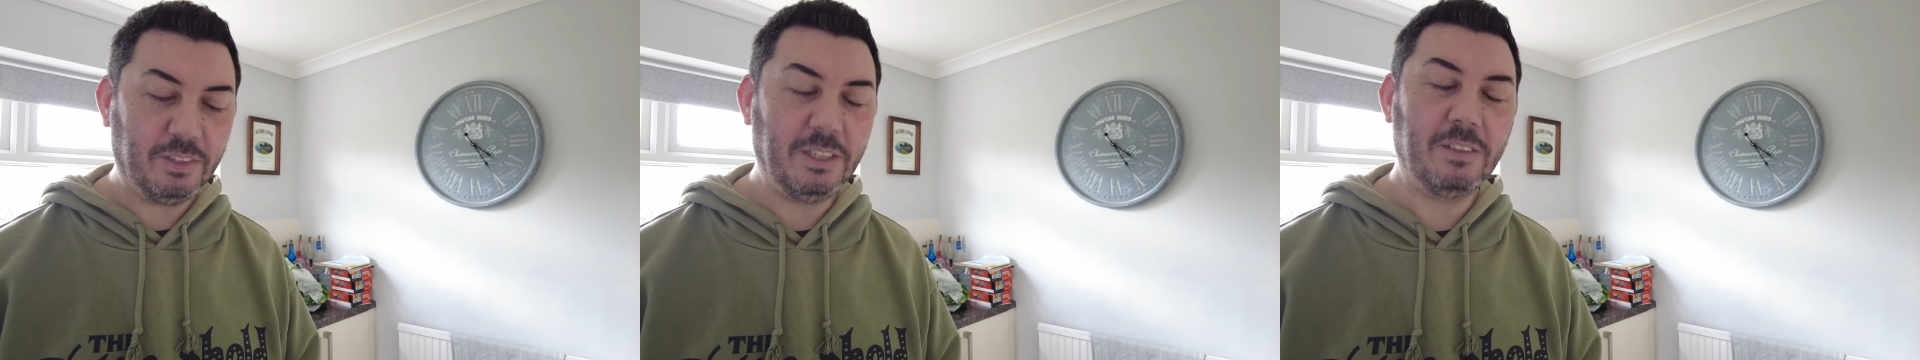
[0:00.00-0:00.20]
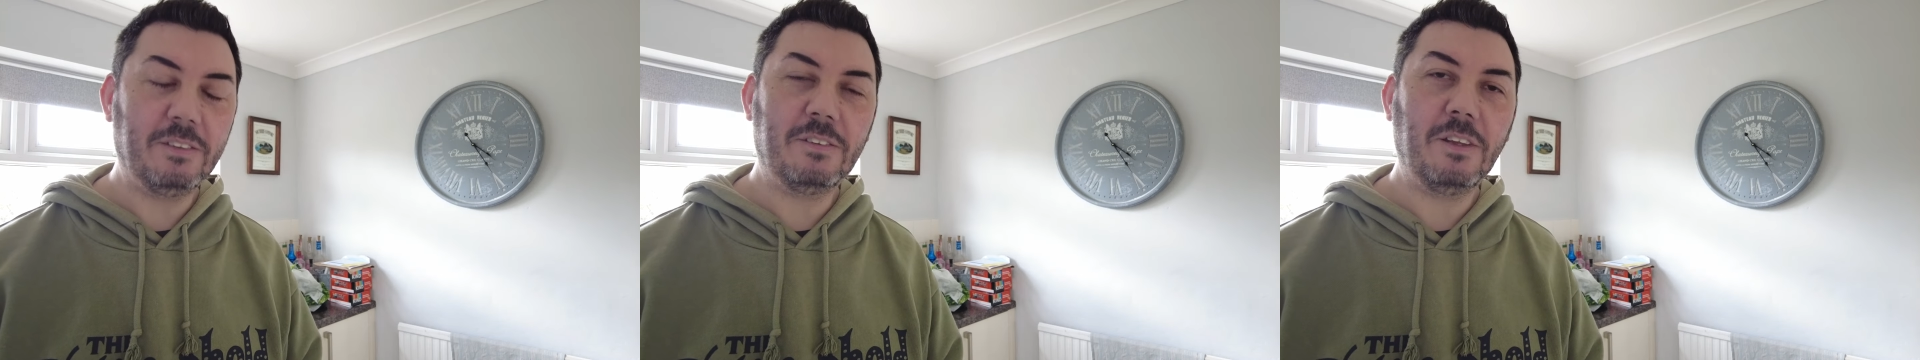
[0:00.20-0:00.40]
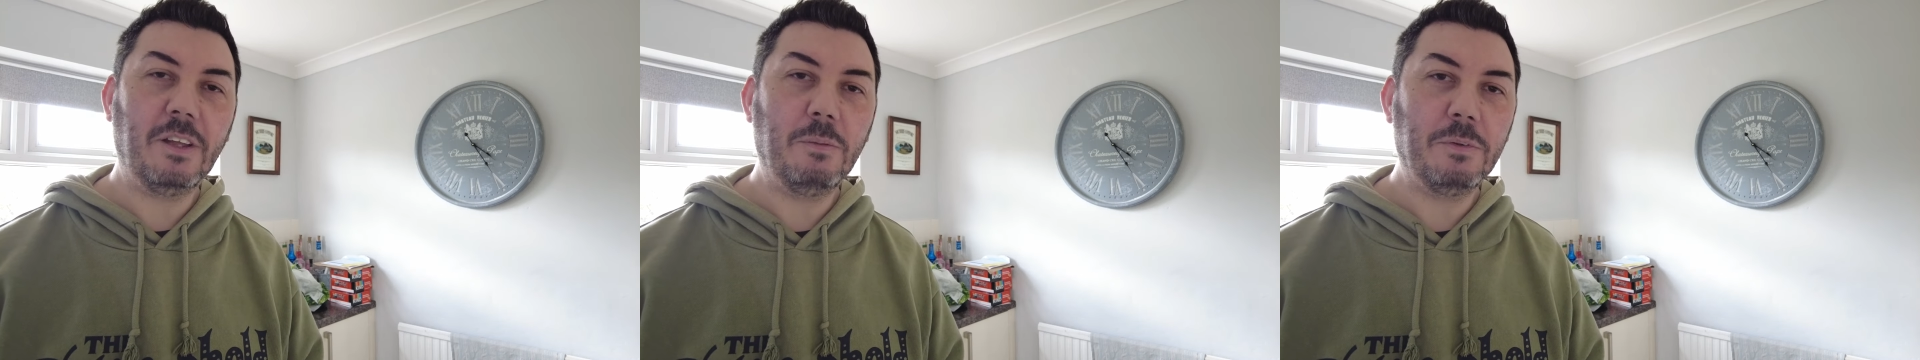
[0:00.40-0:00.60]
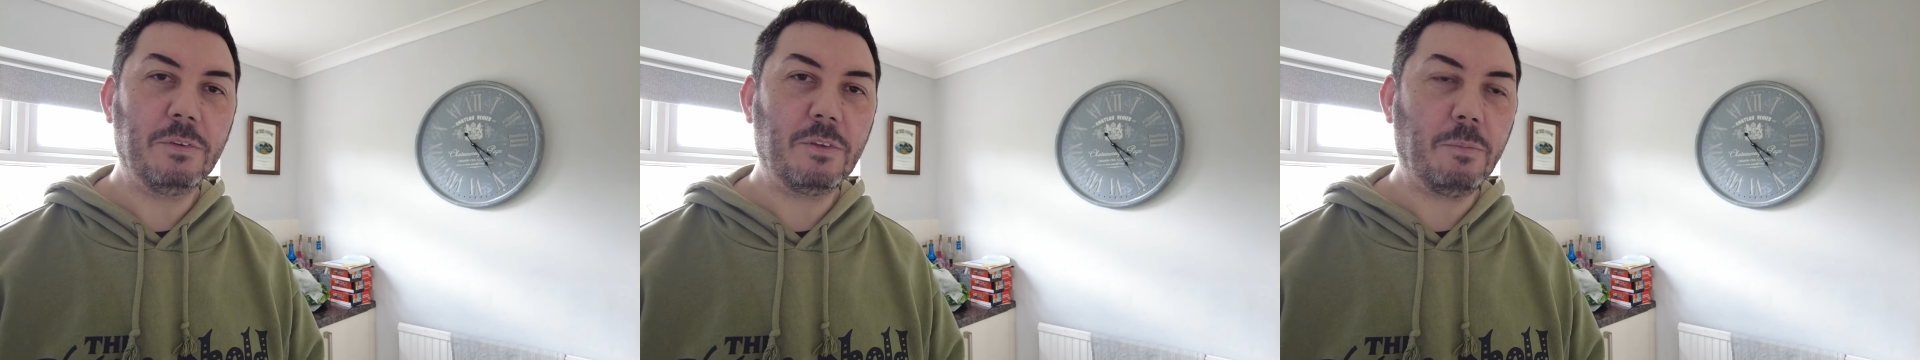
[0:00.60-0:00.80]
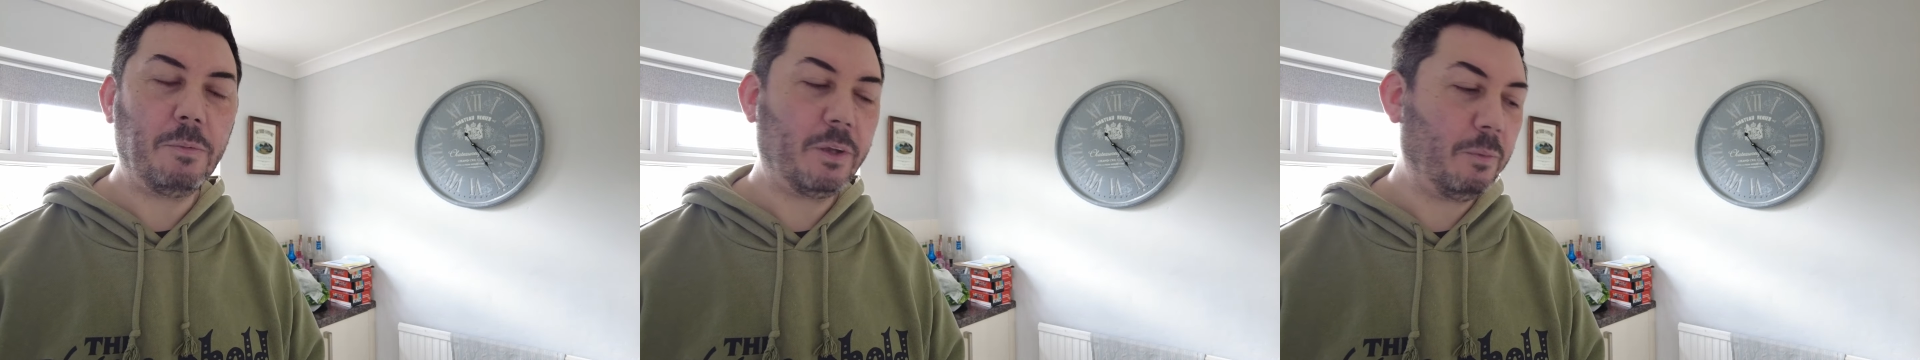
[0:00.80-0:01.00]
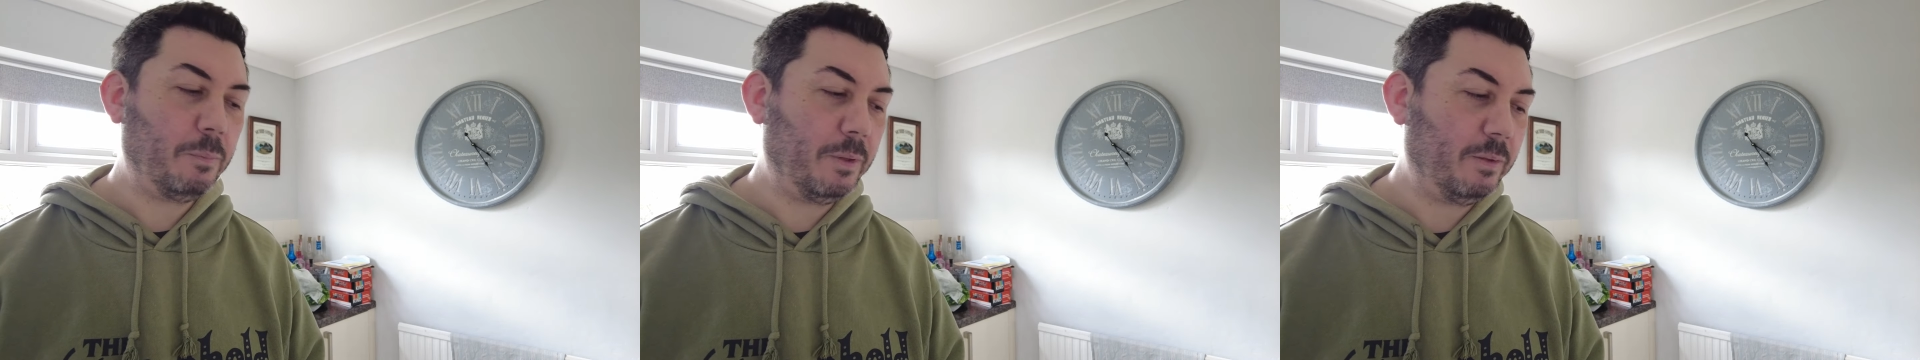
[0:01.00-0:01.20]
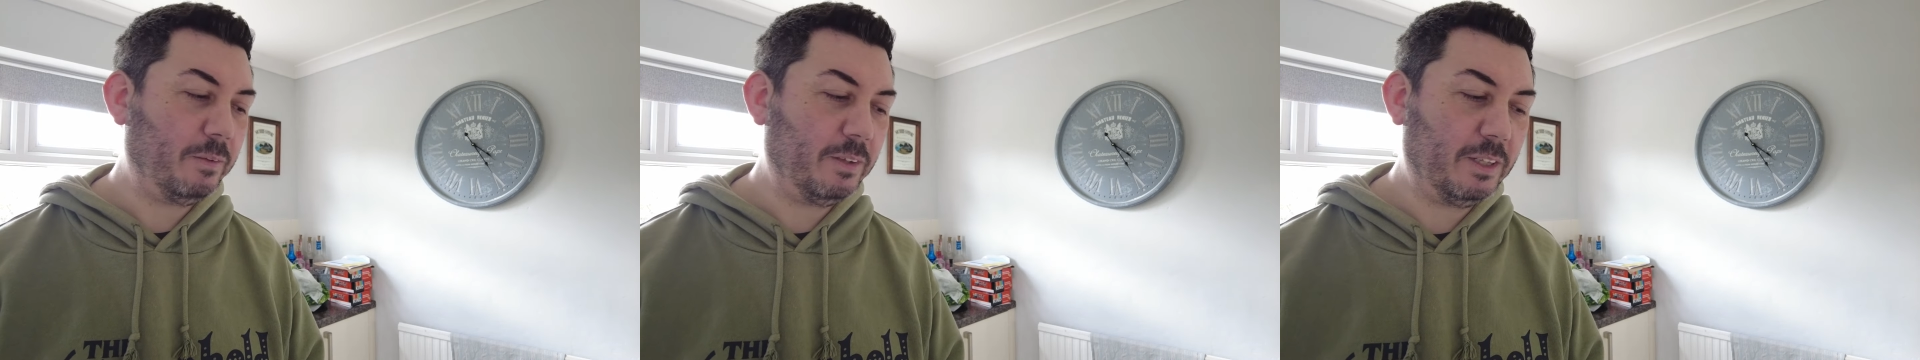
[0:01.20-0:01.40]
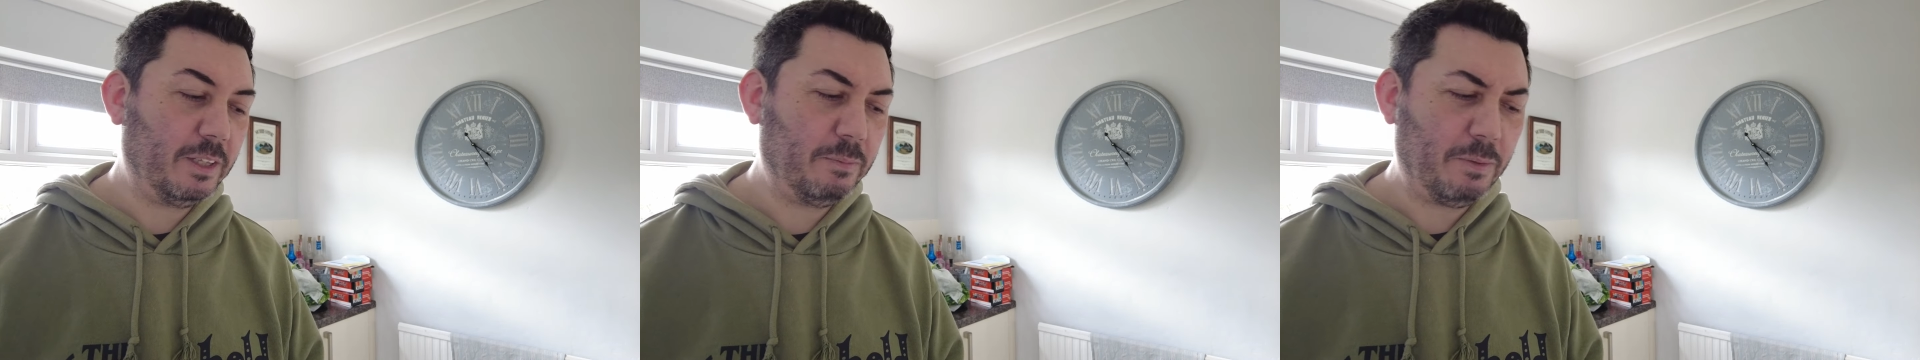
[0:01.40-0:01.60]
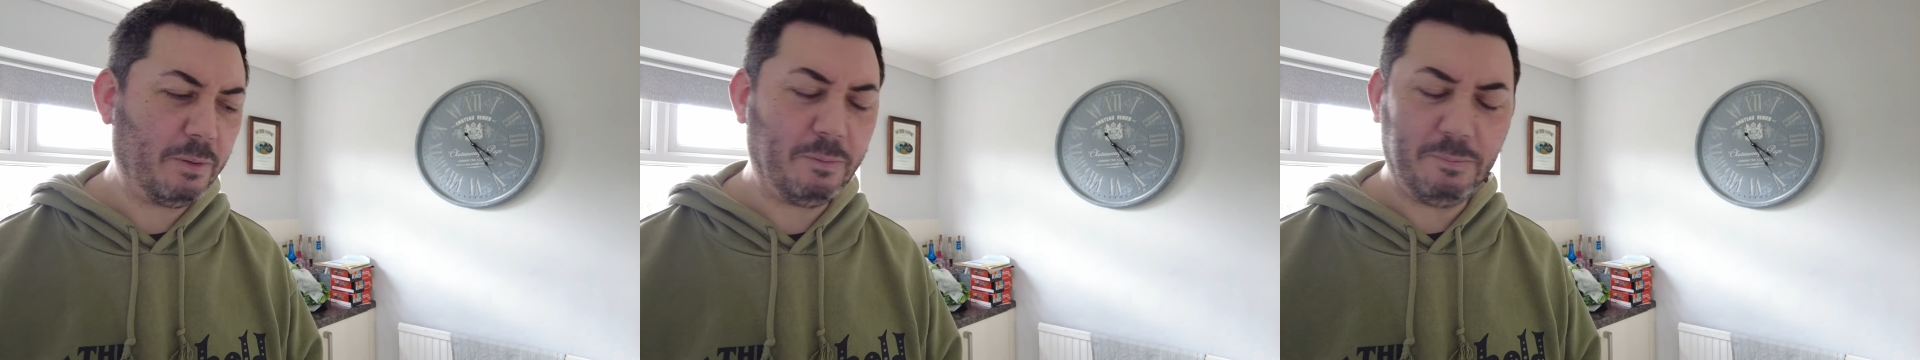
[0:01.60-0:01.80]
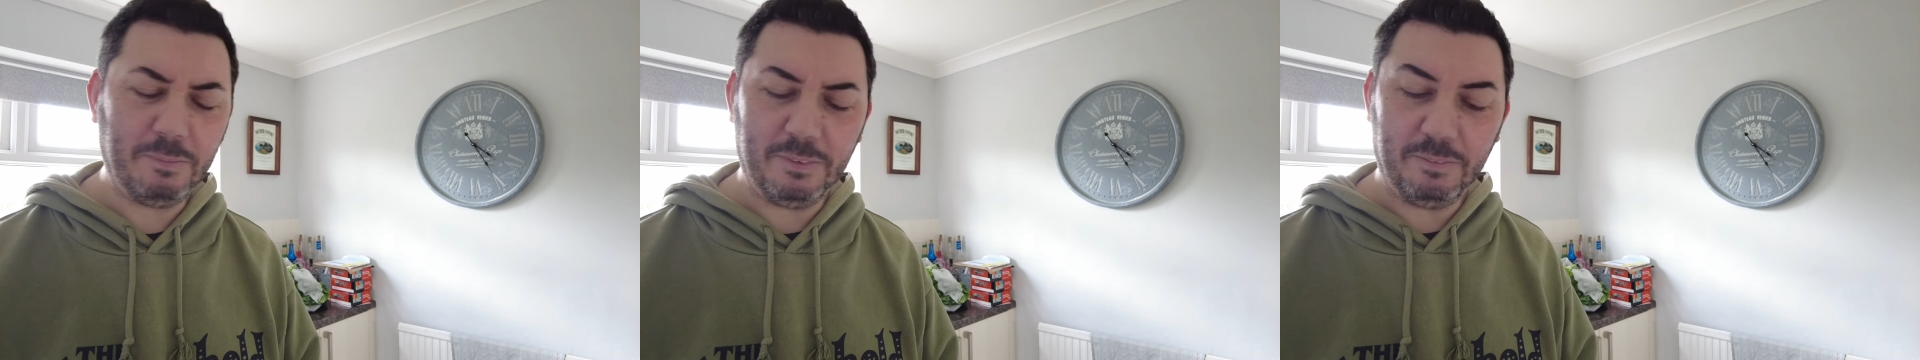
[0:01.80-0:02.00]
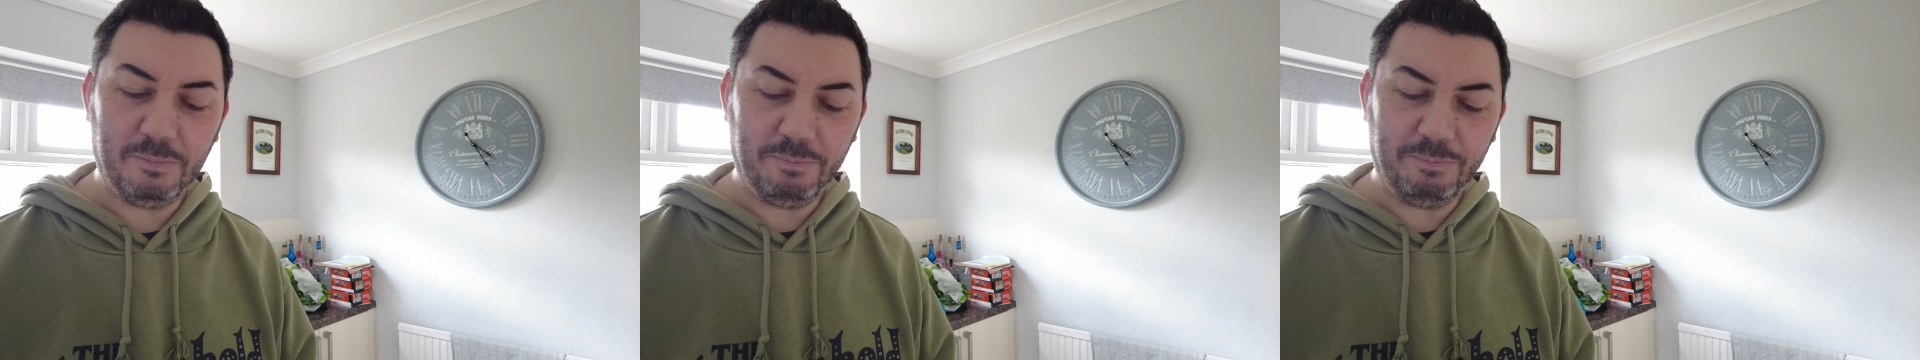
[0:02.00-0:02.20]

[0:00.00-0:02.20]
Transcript: it's turning my stomach a bit at the moment.